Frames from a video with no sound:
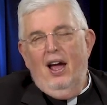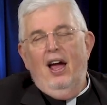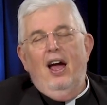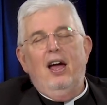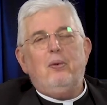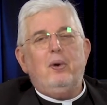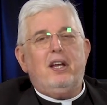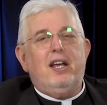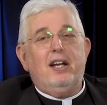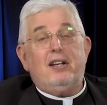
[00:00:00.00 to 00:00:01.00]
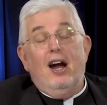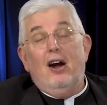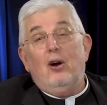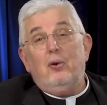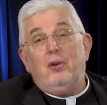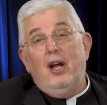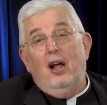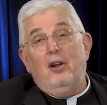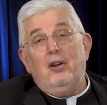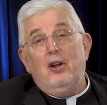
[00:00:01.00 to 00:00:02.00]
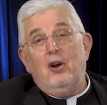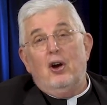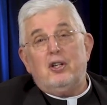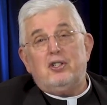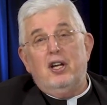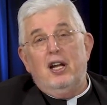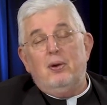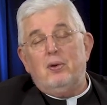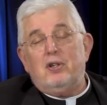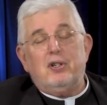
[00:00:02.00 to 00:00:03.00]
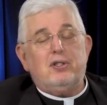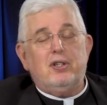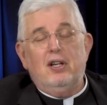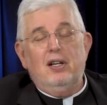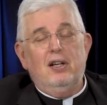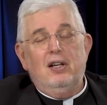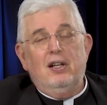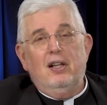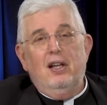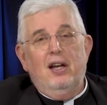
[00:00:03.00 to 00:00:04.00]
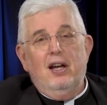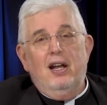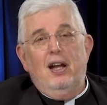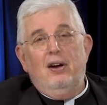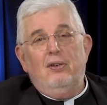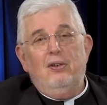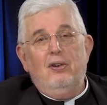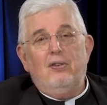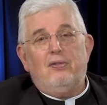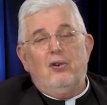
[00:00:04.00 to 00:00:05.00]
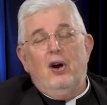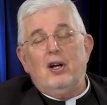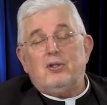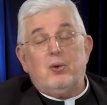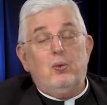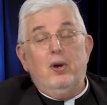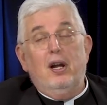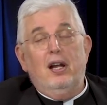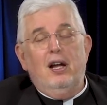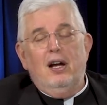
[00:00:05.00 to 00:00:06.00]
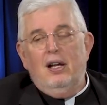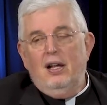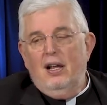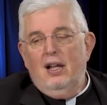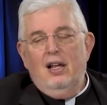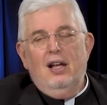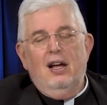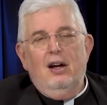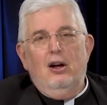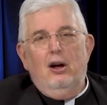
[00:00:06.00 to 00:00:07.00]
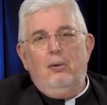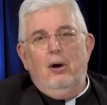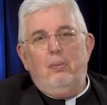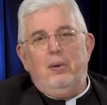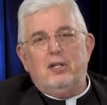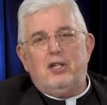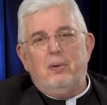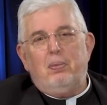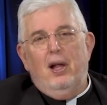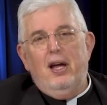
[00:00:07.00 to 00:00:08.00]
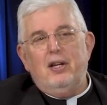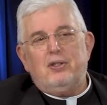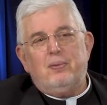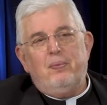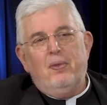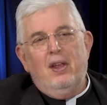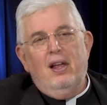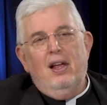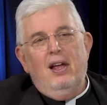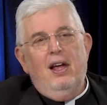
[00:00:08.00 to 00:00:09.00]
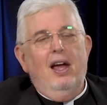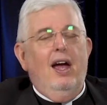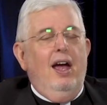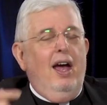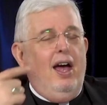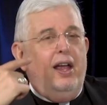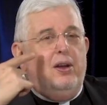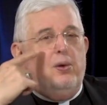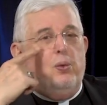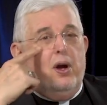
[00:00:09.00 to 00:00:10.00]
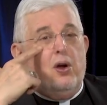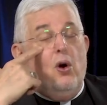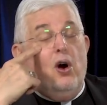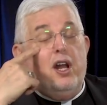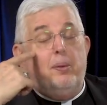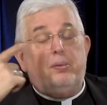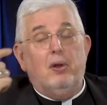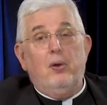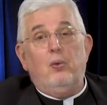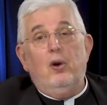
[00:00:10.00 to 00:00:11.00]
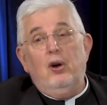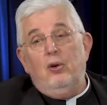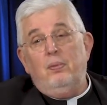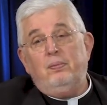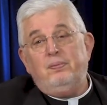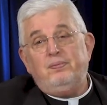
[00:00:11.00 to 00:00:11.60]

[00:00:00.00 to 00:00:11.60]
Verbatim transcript: And we get to our hotel in New York City, which is, you know, for us really a, a, a busy place. And we're going up to the room,